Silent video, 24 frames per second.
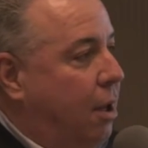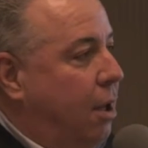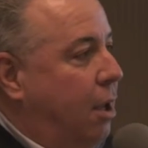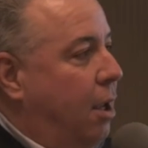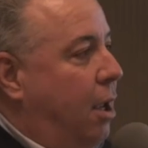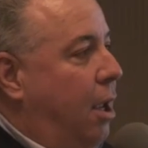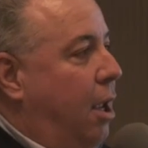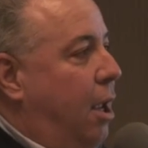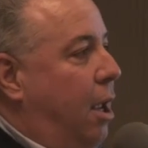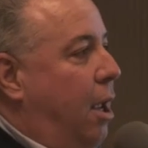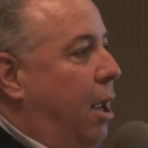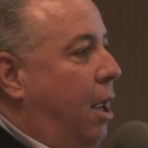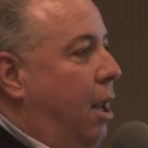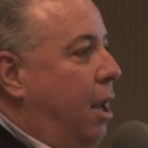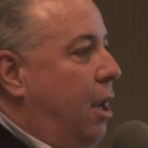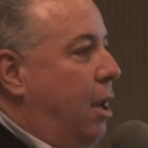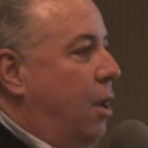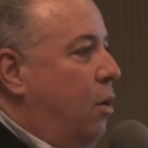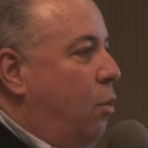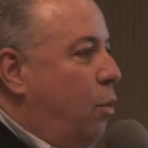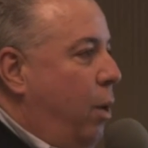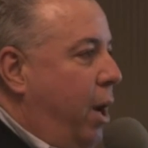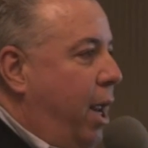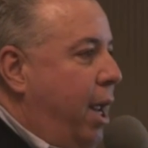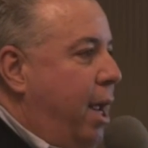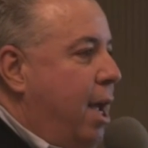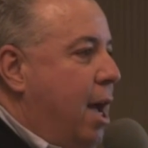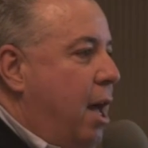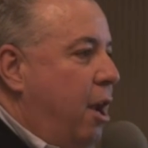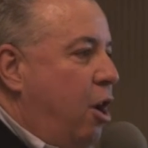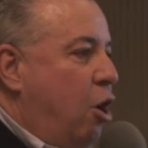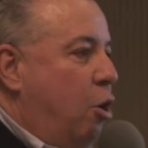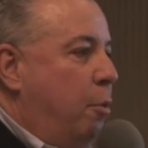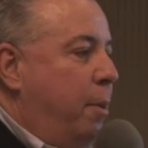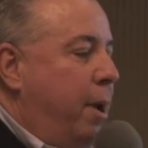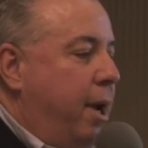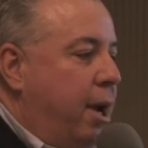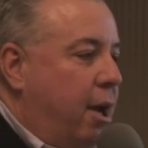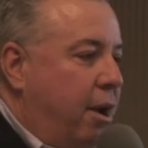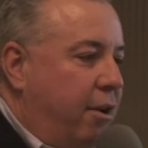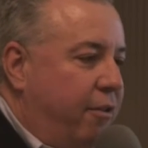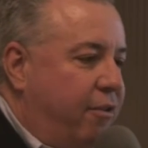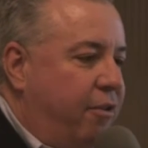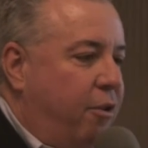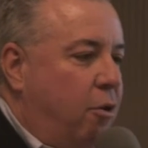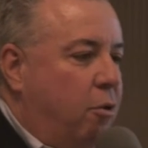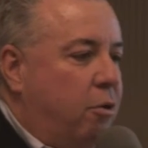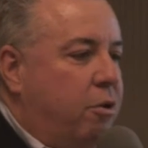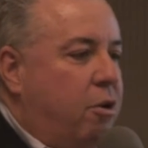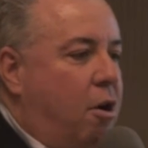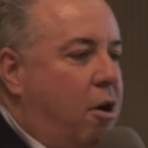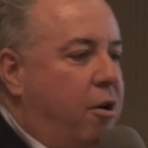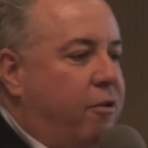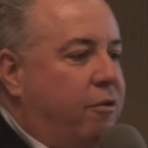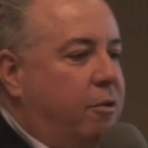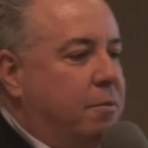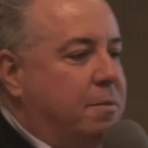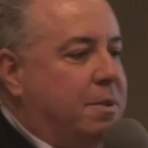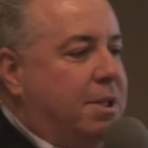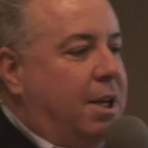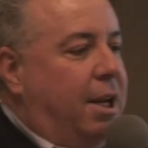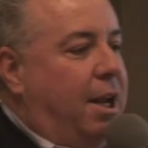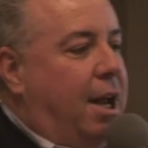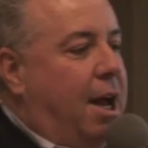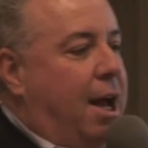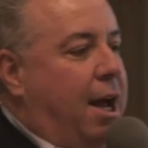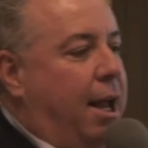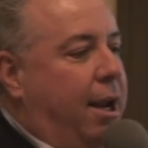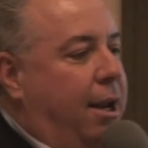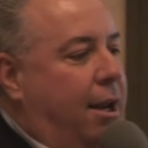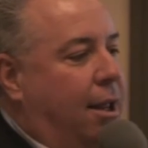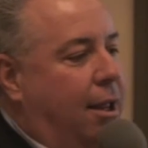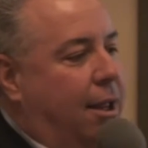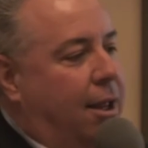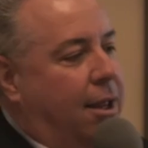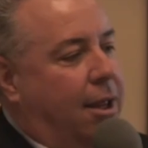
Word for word: And when he got home, he got a phone call from Sadat